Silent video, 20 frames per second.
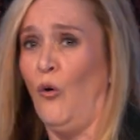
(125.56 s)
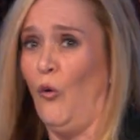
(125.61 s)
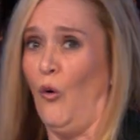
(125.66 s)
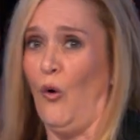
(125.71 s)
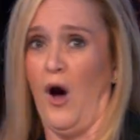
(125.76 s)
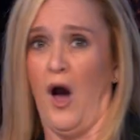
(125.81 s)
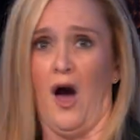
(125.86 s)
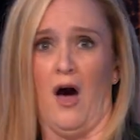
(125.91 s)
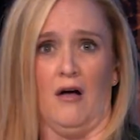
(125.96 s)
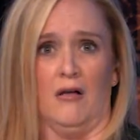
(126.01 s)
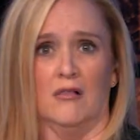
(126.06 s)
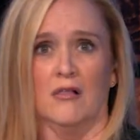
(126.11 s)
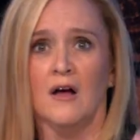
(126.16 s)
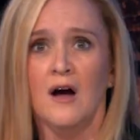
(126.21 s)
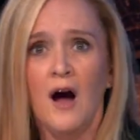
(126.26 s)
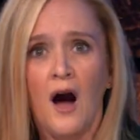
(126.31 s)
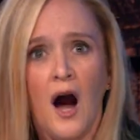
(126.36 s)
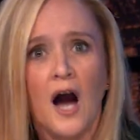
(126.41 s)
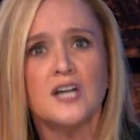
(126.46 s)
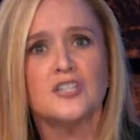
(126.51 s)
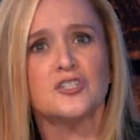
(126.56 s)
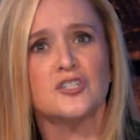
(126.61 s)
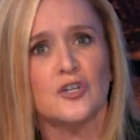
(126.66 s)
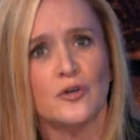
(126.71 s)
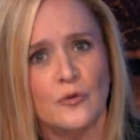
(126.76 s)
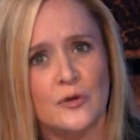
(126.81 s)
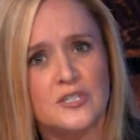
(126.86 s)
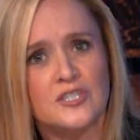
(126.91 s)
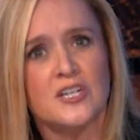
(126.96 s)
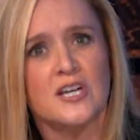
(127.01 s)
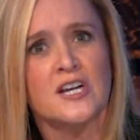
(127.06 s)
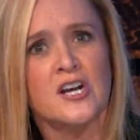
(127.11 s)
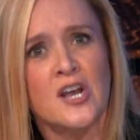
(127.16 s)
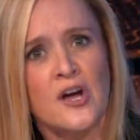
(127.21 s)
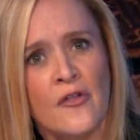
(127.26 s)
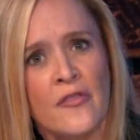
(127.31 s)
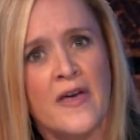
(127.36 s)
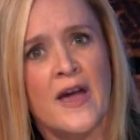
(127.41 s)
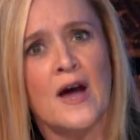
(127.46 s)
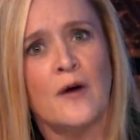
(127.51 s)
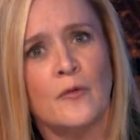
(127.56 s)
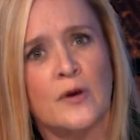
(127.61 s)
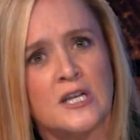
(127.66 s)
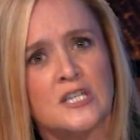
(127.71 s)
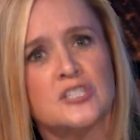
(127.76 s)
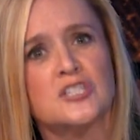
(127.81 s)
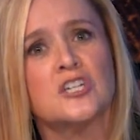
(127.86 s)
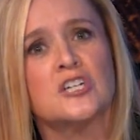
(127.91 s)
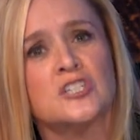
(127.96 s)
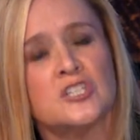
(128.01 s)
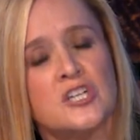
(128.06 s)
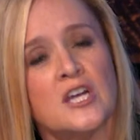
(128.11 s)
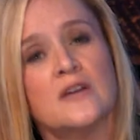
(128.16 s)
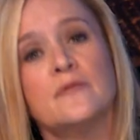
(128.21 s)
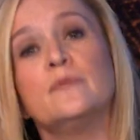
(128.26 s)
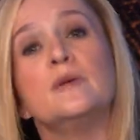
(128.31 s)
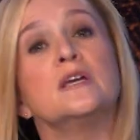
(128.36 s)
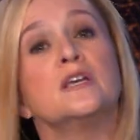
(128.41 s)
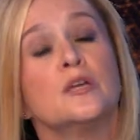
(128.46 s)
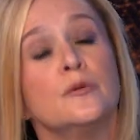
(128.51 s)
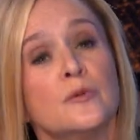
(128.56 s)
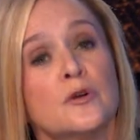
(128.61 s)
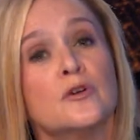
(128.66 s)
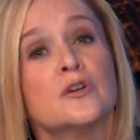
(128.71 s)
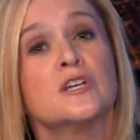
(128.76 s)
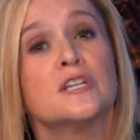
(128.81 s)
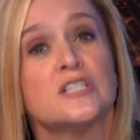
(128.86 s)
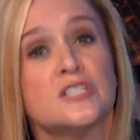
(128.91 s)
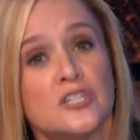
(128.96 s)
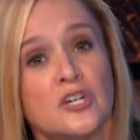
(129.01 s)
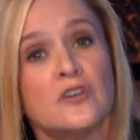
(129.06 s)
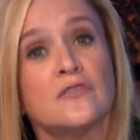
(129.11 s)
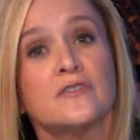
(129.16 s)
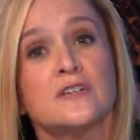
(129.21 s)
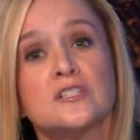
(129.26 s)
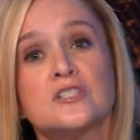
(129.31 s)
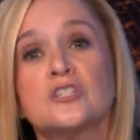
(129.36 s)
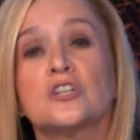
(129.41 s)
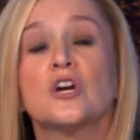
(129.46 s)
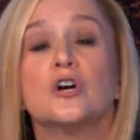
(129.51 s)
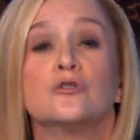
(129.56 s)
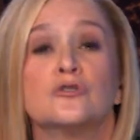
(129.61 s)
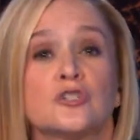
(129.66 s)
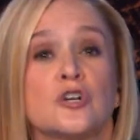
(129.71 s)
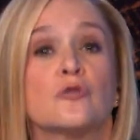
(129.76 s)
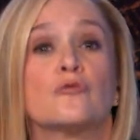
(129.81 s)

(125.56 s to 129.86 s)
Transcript: Wow, I sure wish I'd known that when a judge gave me community service to coach